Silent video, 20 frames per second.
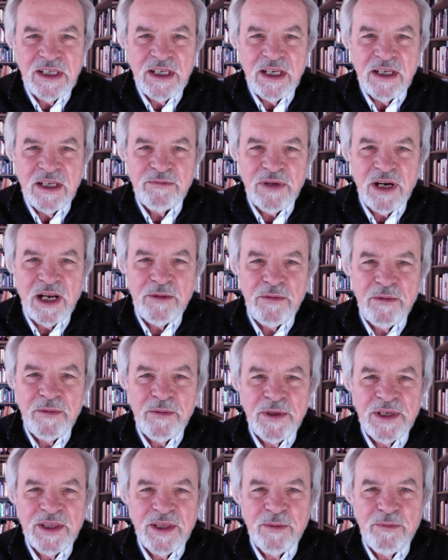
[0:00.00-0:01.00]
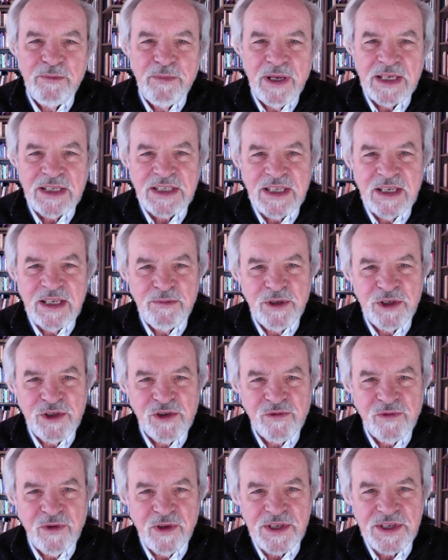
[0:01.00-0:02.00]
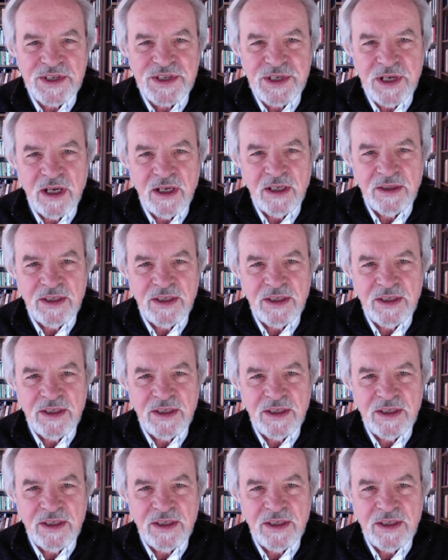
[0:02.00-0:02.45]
probably the best image for the sun.